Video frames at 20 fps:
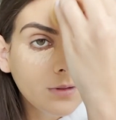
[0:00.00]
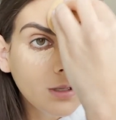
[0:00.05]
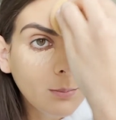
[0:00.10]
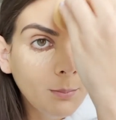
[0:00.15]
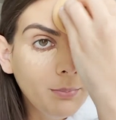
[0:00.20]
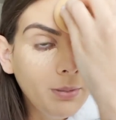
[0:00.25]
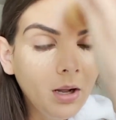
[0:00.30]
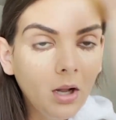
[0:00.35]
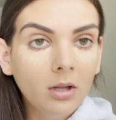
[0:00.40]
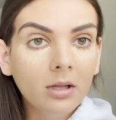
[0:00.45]

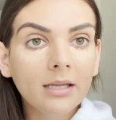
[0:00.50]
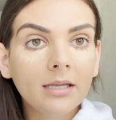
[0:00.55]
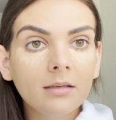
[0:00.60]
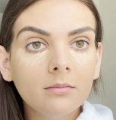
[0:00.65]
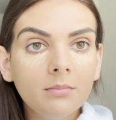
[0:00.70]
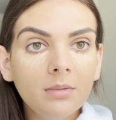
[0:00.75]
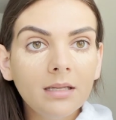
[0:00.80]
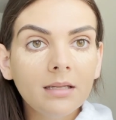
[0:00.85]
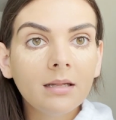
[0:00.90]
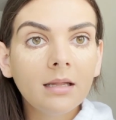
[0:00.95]
bawling,
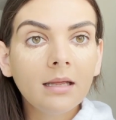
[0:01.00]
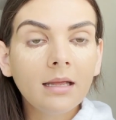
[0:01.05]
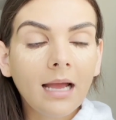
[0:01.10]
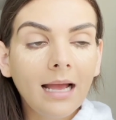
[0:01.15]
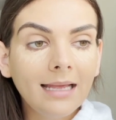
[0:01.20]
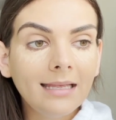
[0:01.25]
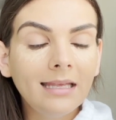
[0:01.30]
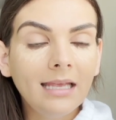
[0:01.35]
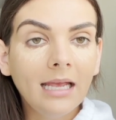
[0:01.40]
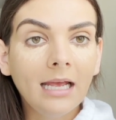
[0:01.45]
being like,
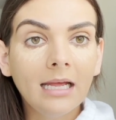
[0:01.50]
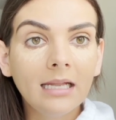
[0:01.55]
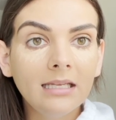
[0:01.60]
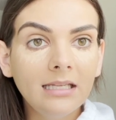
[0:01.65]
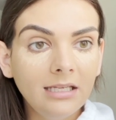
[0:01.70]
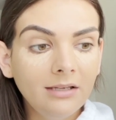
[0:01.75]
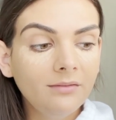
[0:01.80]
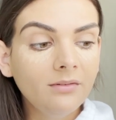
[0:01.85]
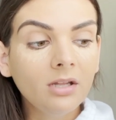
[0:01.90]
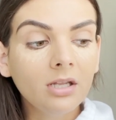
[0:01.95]
I can't
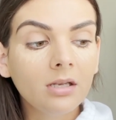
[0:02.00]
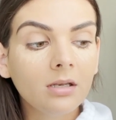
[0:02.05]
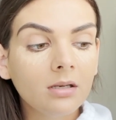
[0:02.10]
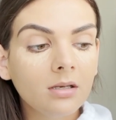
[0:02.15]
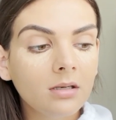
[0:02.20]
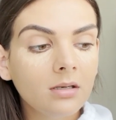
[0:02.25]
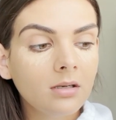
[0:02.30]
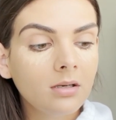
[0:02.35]
even